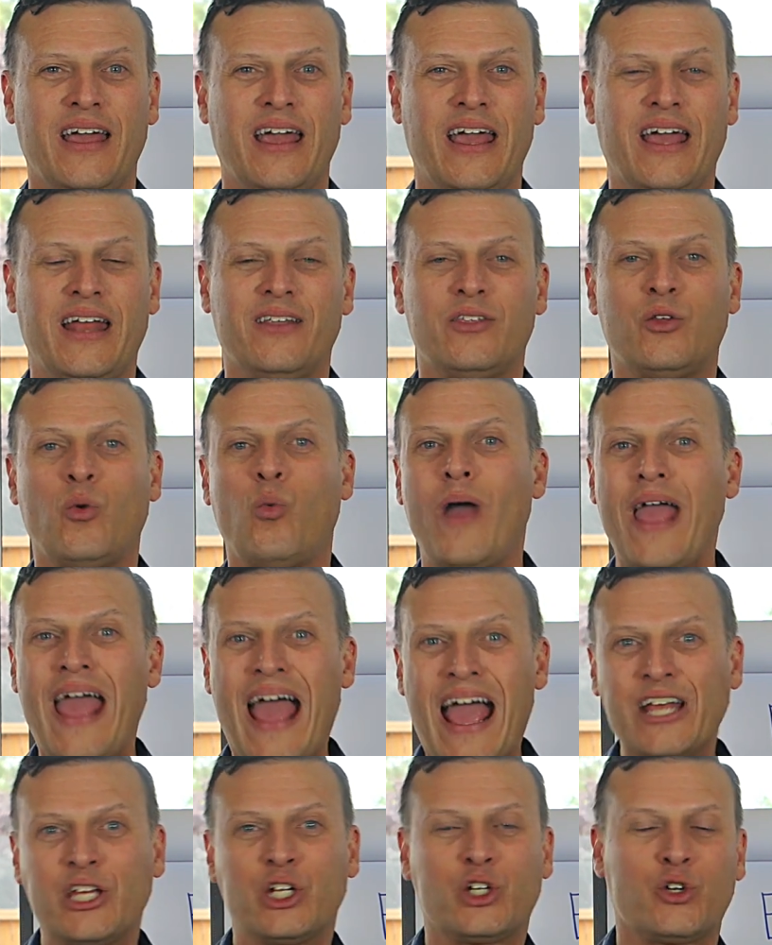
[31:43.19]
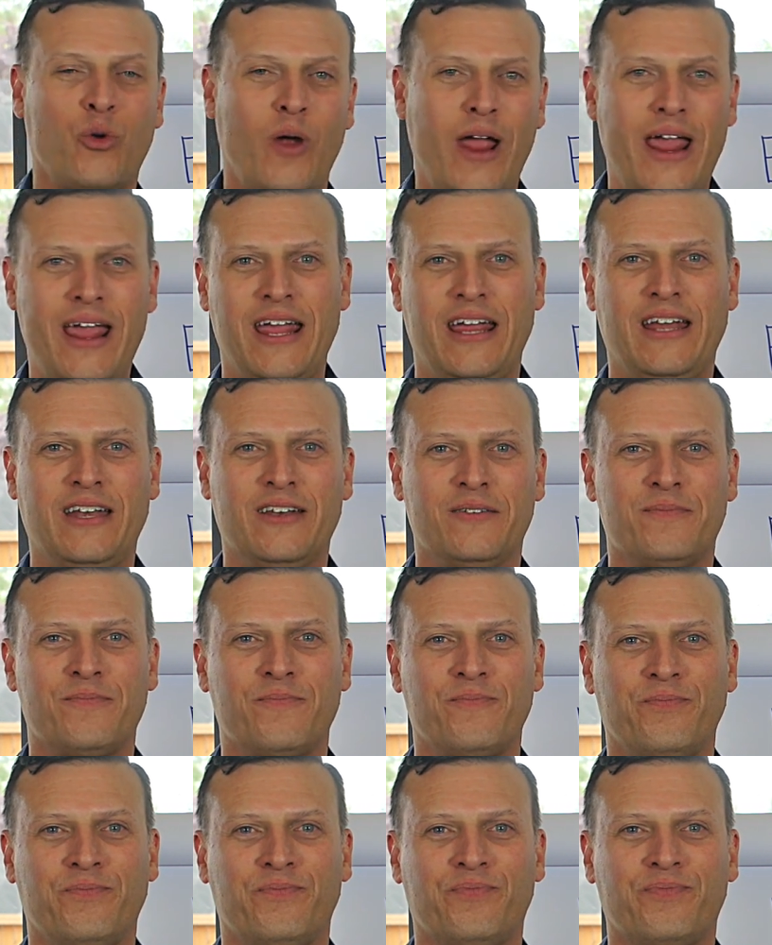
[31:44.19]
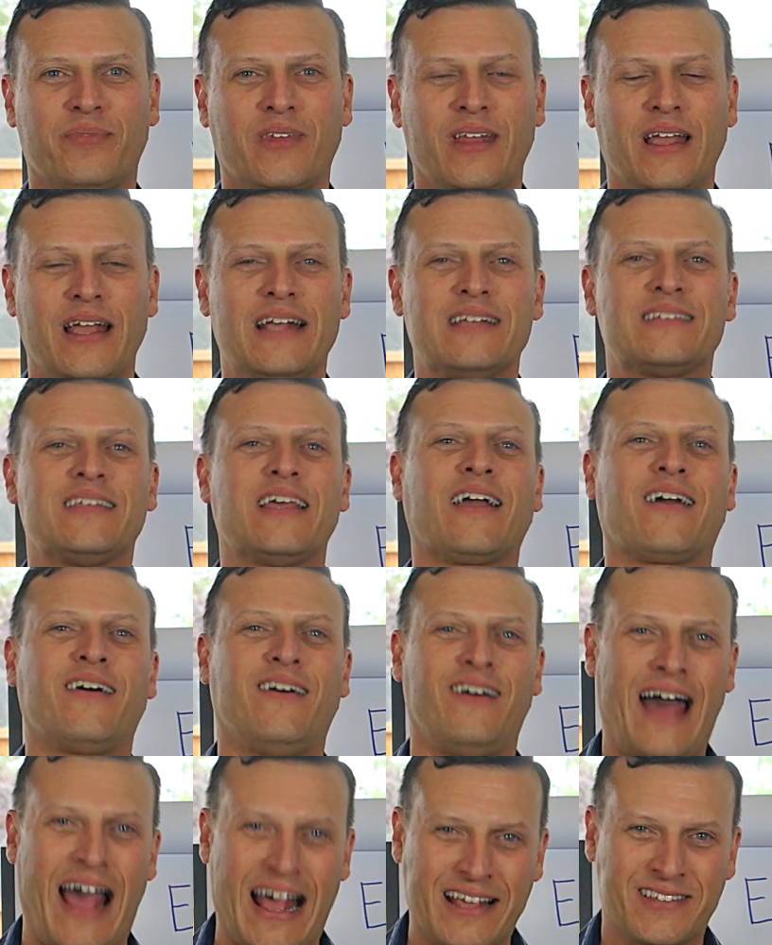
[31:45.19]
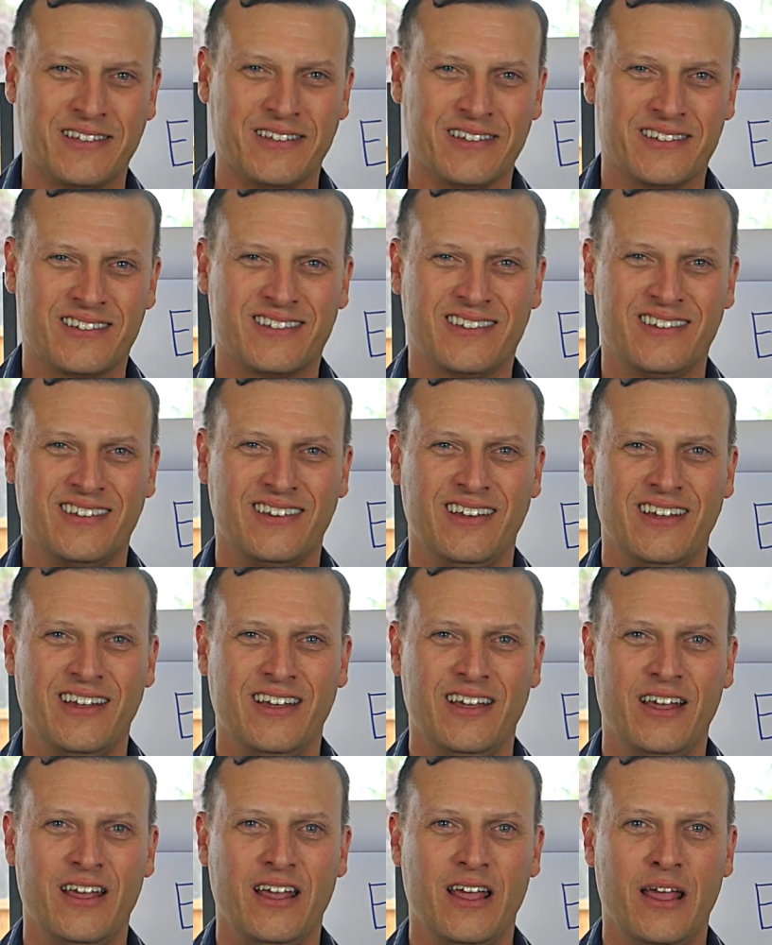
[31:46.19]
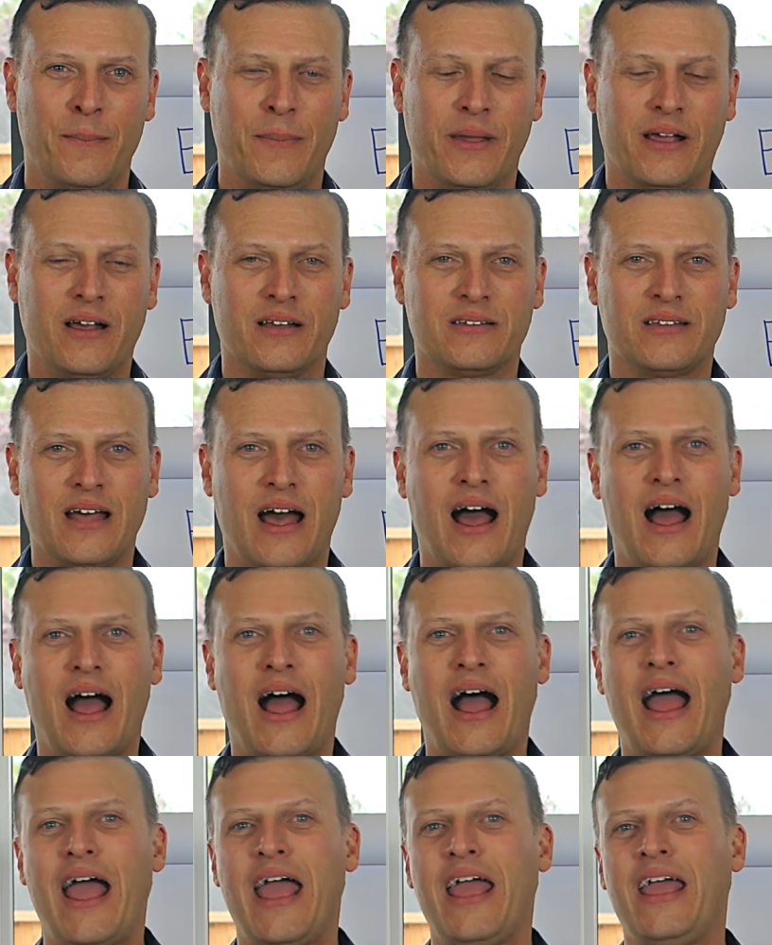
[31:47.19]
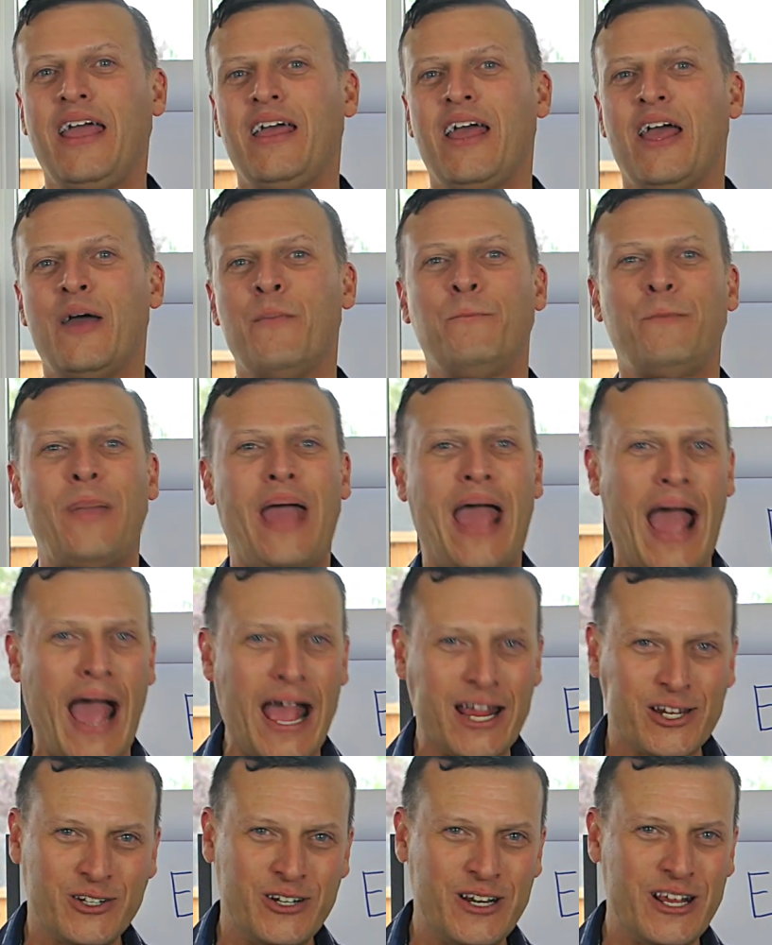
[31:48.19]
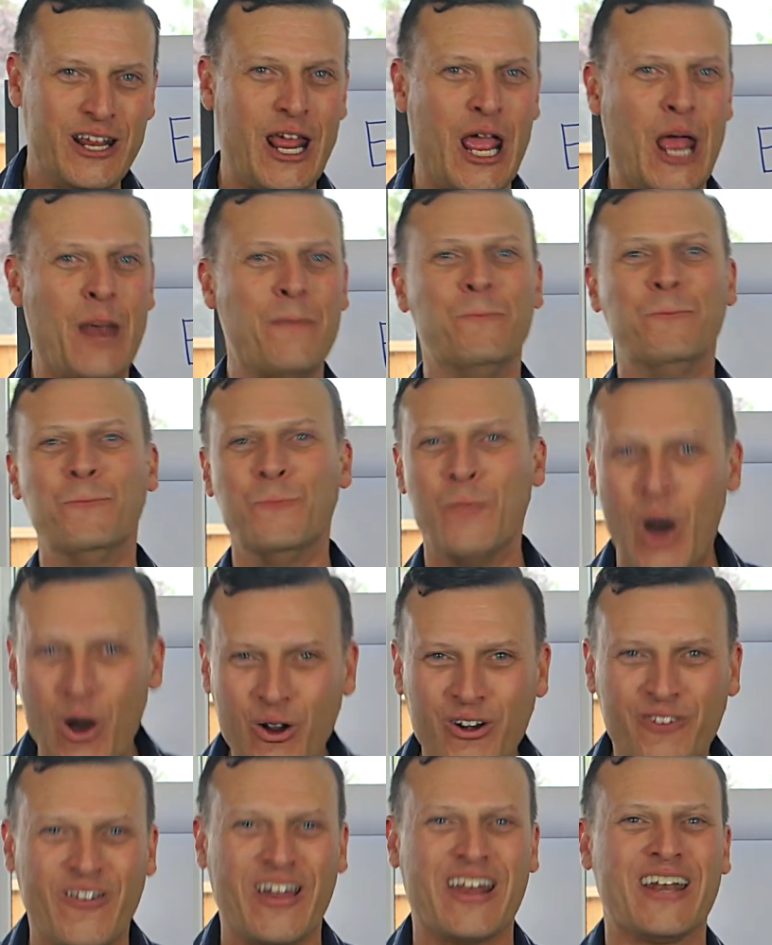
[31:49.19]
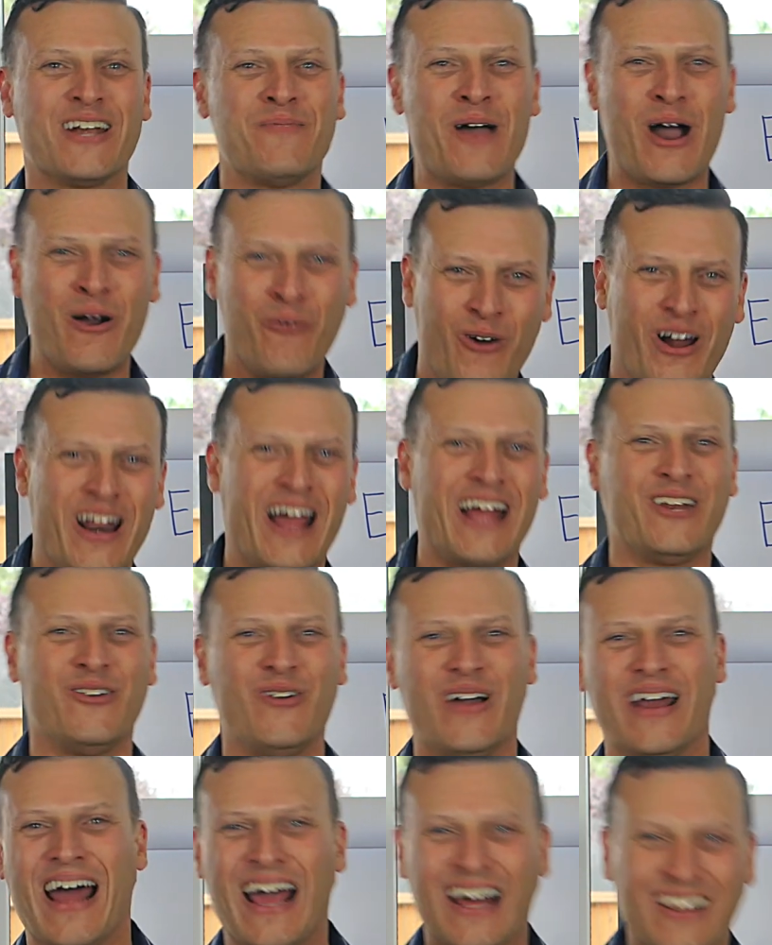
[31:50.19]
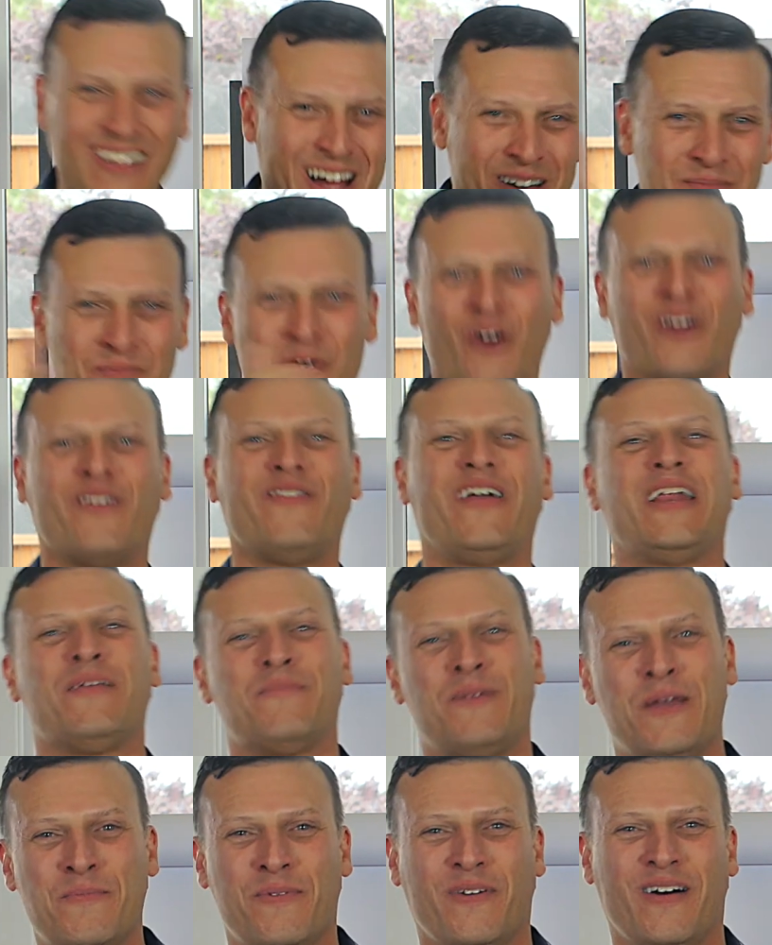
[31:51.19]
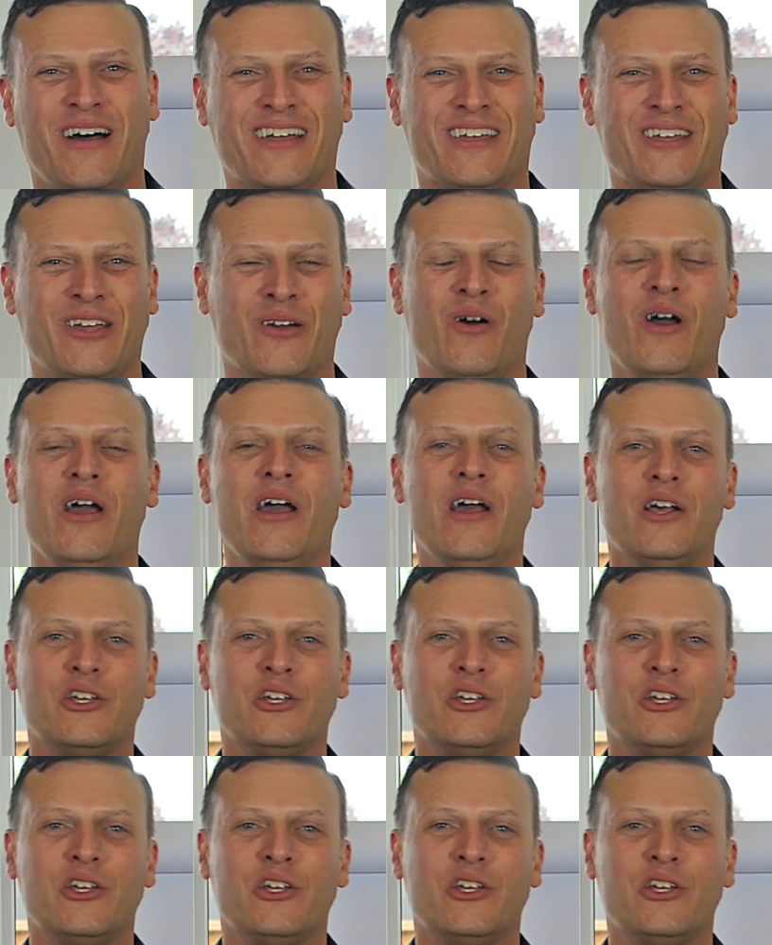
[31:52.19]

And the way I train is in classes, because I am passionate and motivated about what I do, and I love motivating people like you.